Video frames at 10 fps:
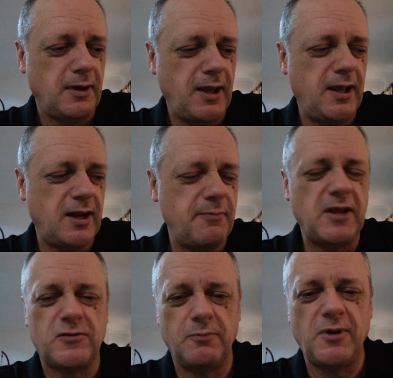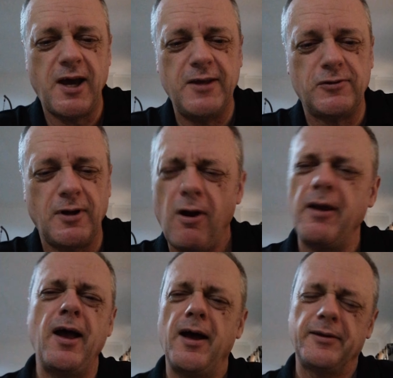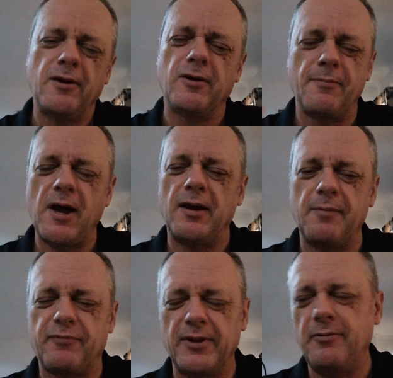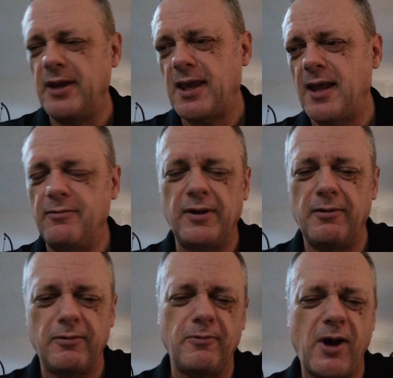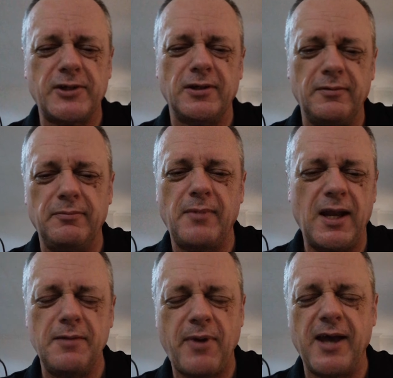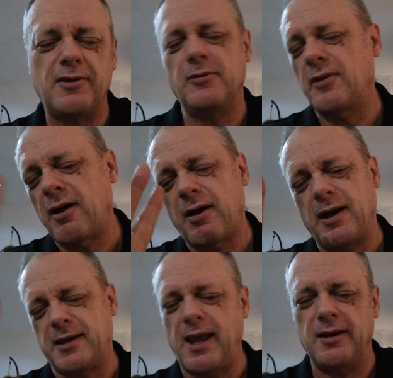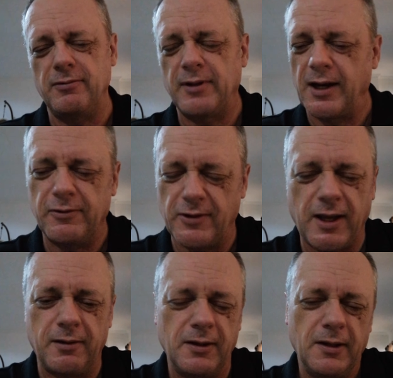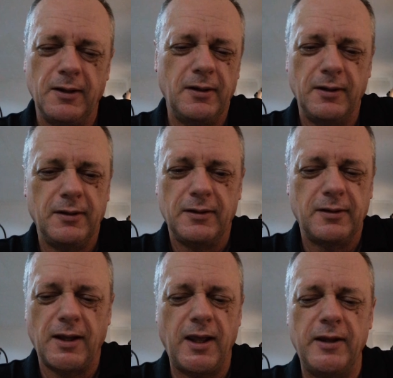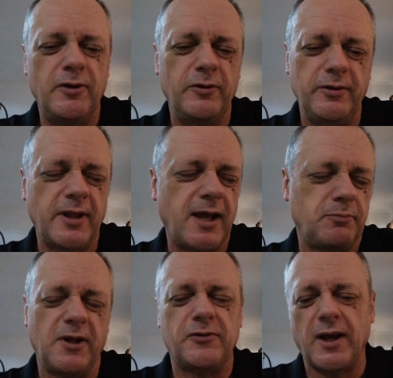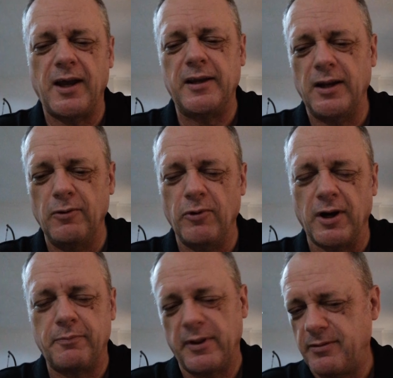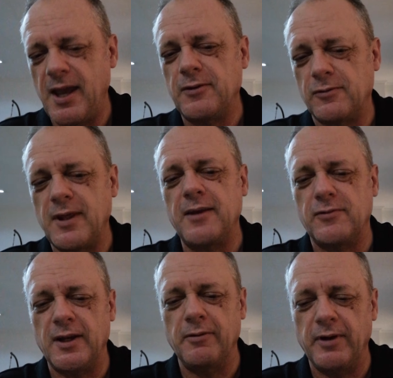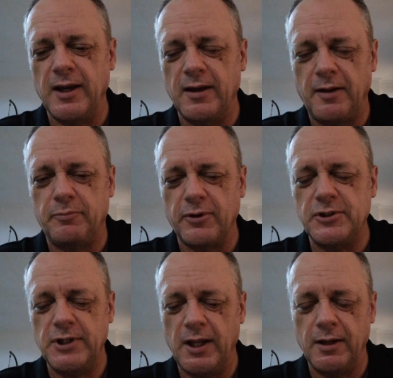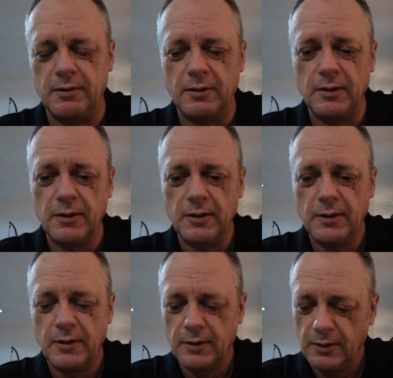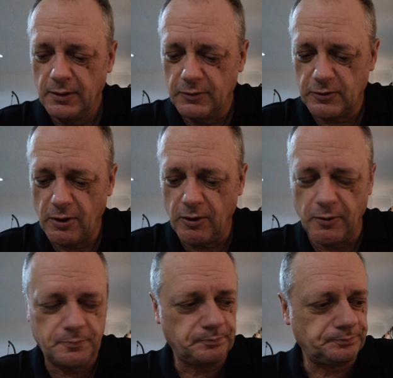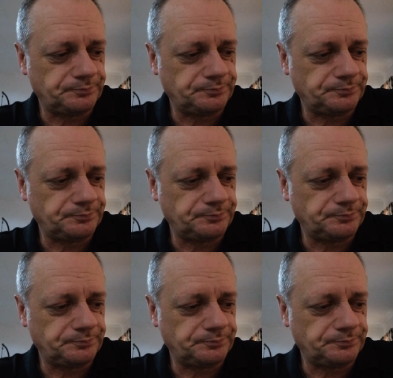And I met some guys there. Oh yeah, come on up for the weekend. We're watching Manny Pacquiao. No, I can't do that. I don't do that. Plus, I got to work. But thanks anyway. I appreciate it. So